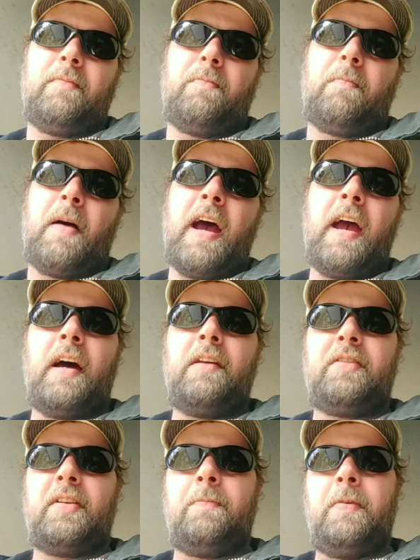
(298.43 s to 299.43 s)
my
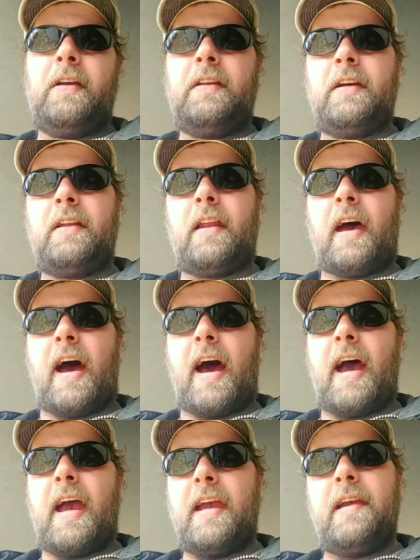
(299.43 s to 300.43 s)
honest opinion,
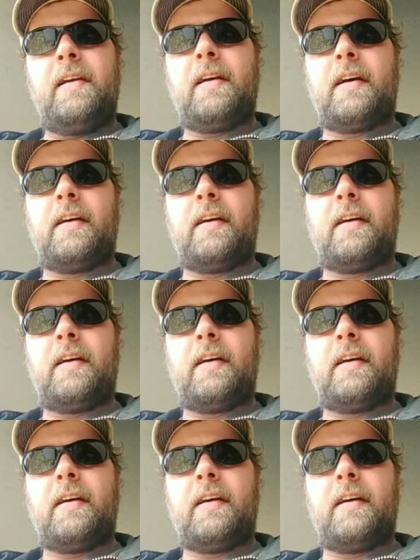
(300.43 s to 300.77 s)
I'm